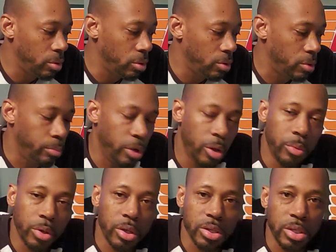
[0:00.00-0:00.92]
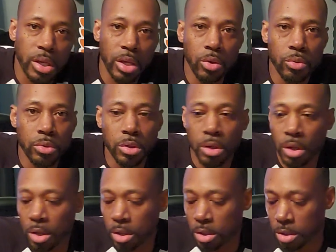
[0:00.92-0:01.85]
to be able to continue
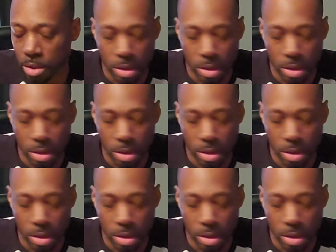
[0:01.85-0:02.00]
to